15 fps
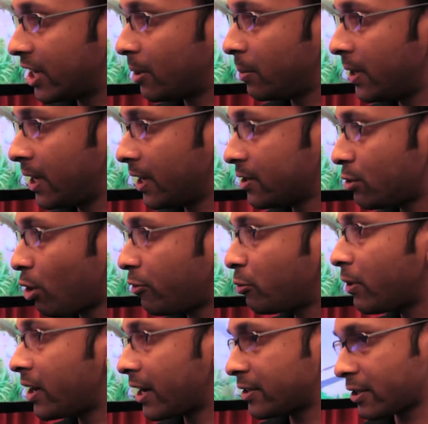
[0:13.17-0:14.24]
can be a
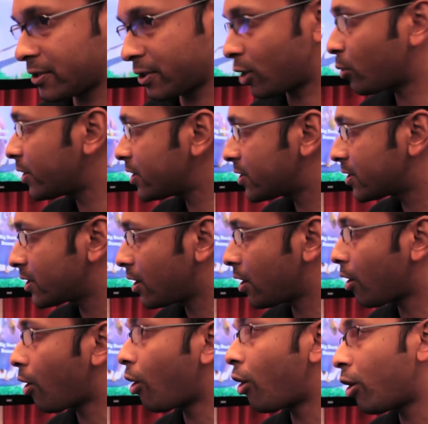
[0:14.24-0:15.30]
software as a service
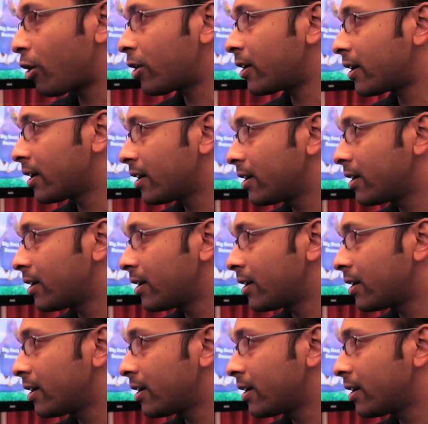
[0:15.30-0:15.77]
or